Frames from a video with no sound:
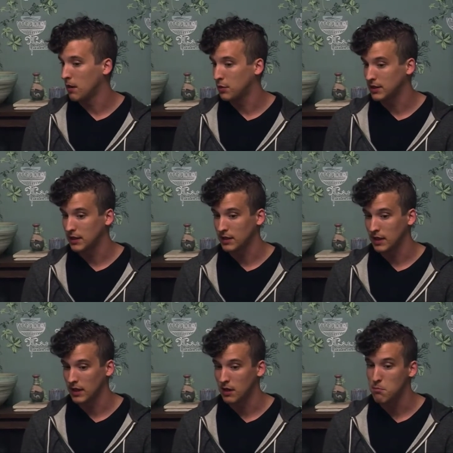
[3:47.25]

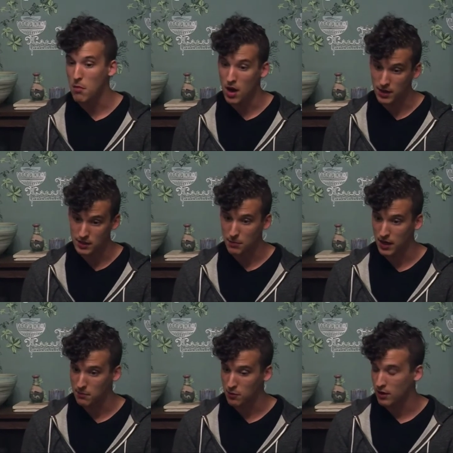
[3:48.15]
presenting Mud
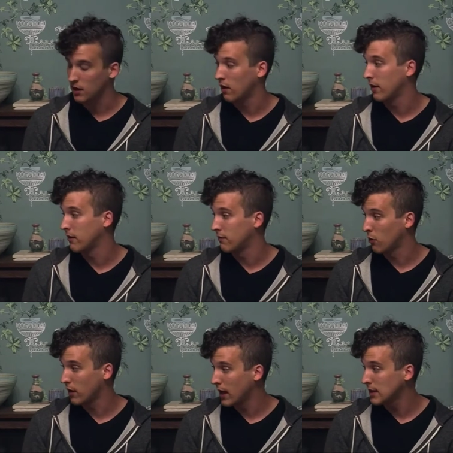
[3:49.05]
by Maria Irene
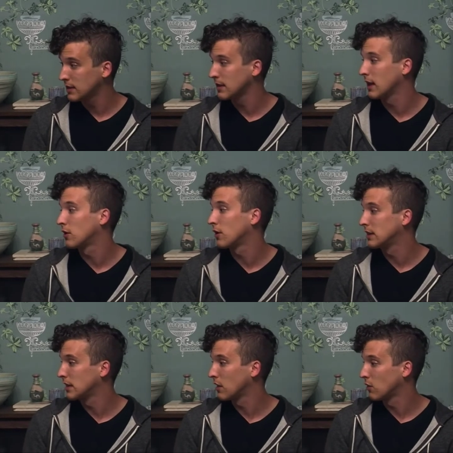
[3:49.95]
Fornes and
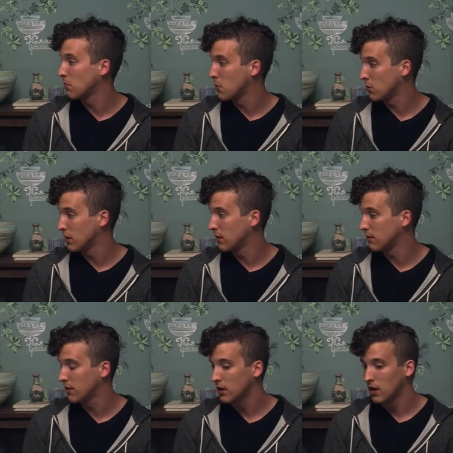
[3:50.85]
Crazy
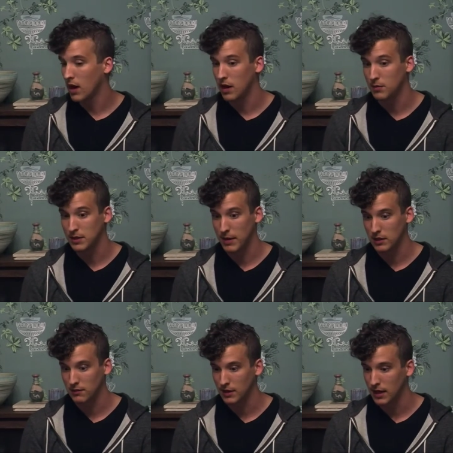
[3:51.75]
Locomotive, uh,
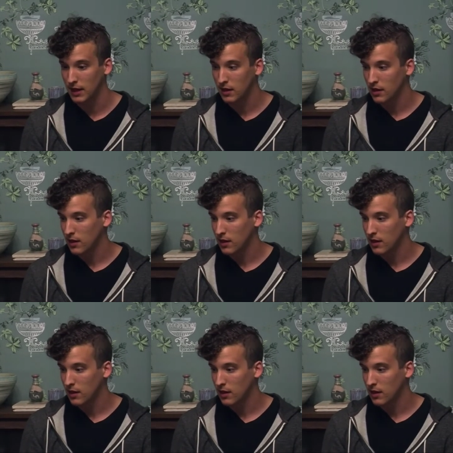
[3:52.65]
respectively,